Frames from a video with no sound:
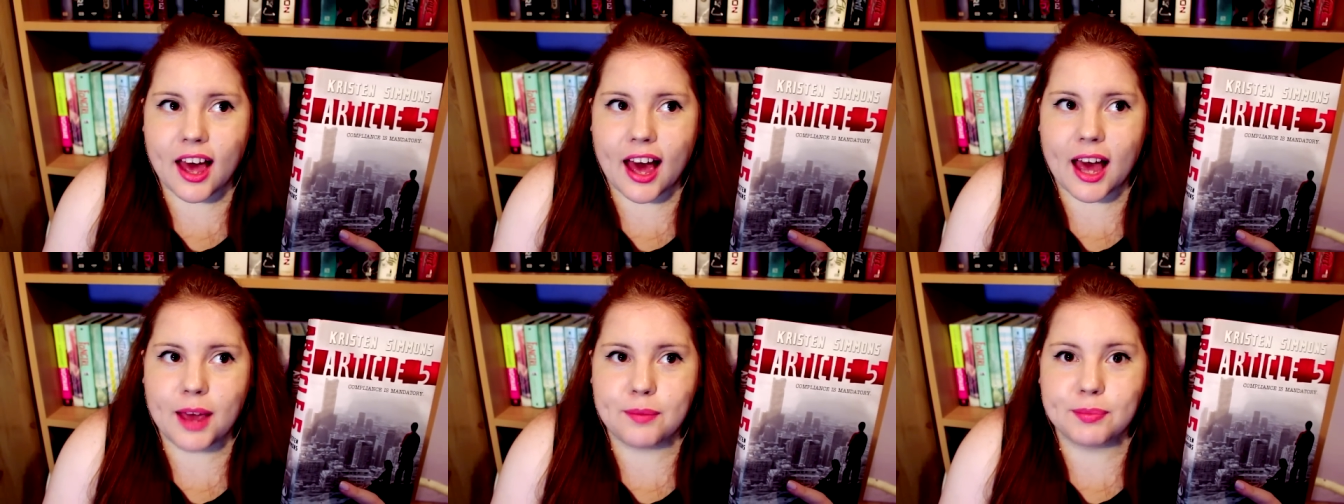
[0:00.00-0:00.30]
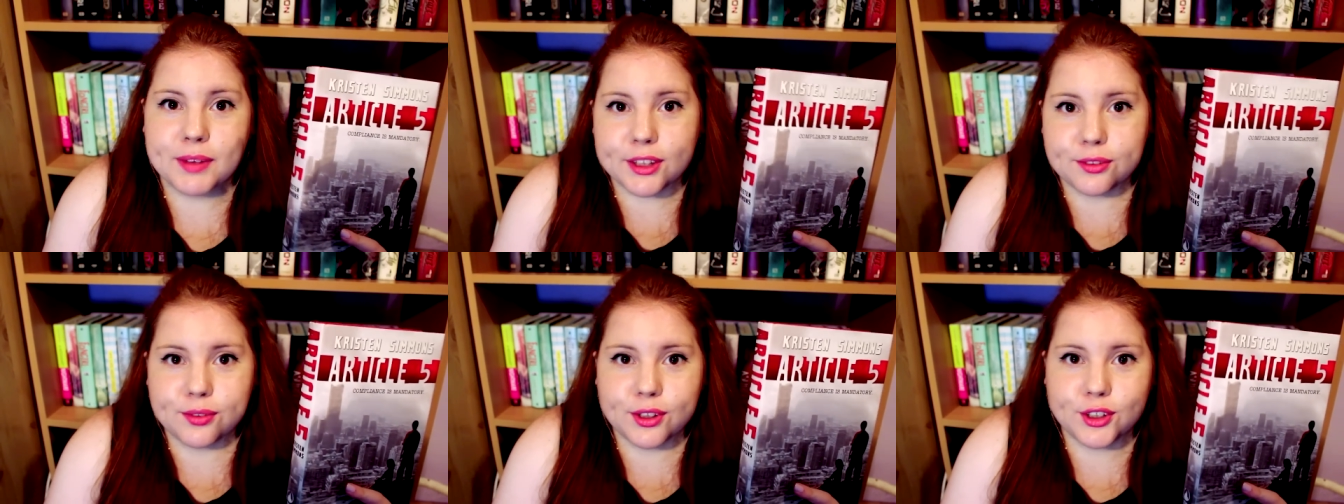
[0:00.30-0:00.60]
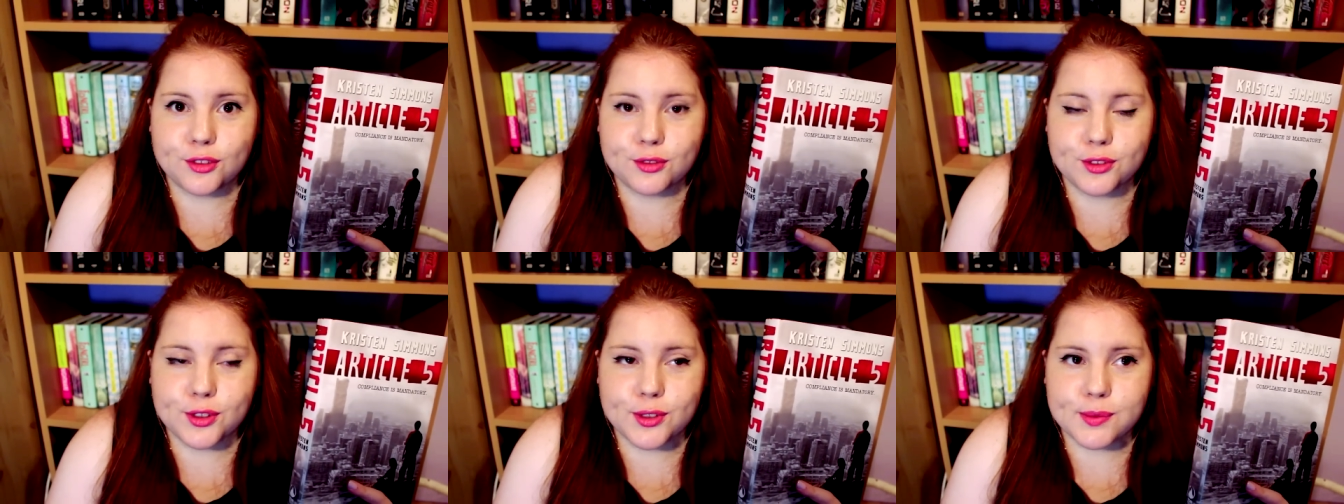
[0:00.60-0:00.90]
I'm not
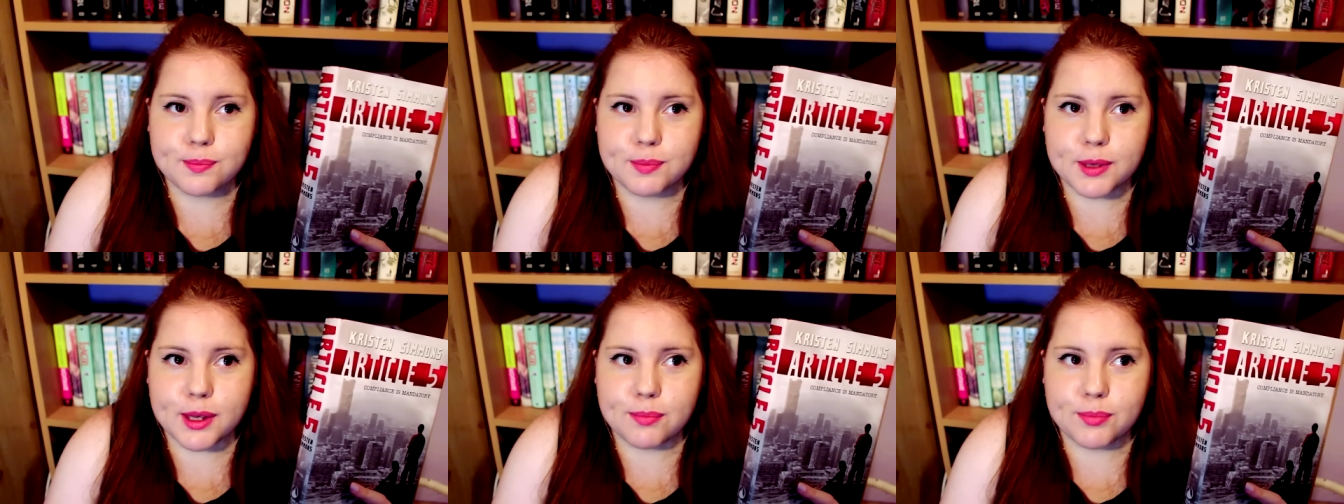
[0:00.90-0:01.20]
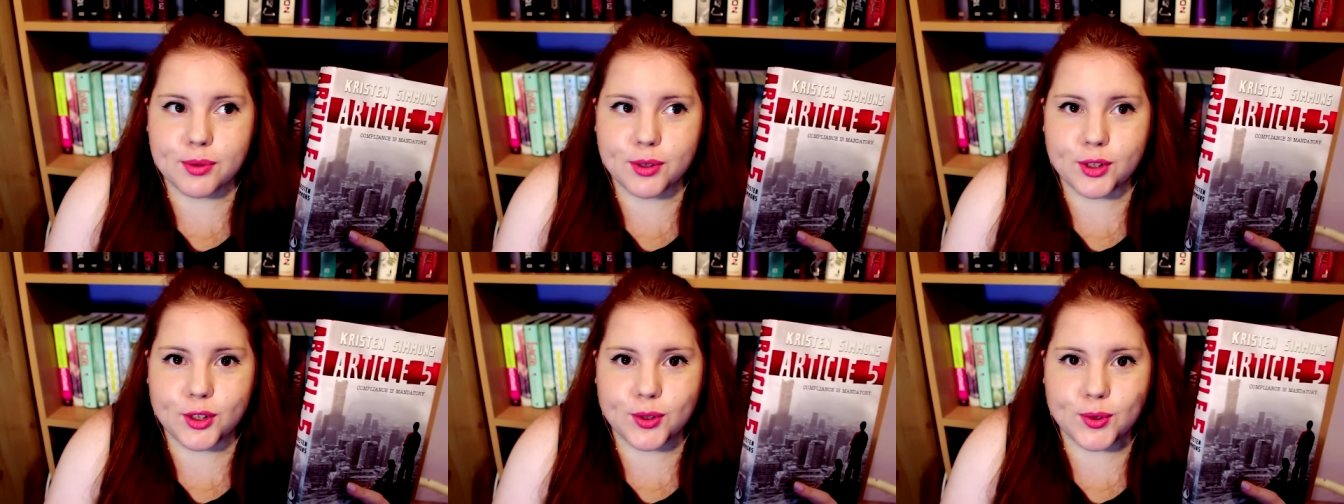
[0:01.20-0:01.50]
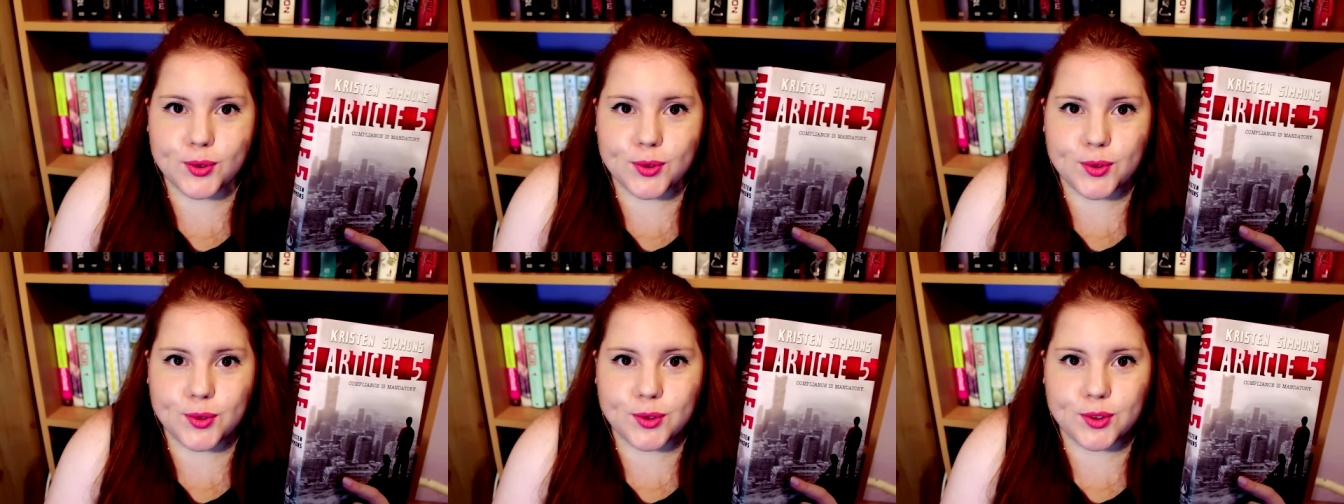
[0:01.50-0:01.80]
one of those people
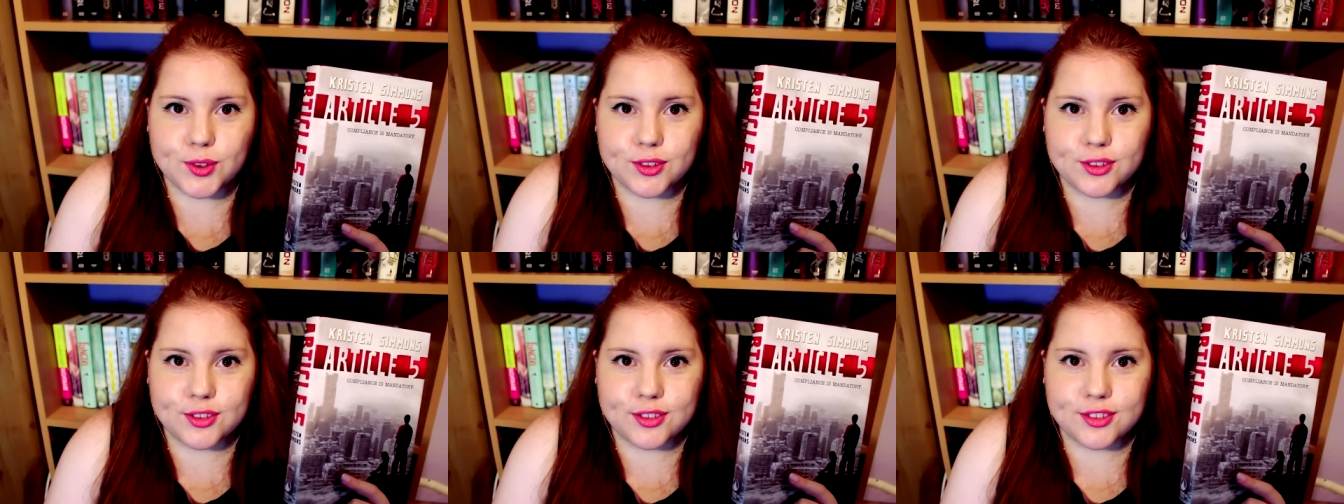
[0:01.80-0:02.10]
who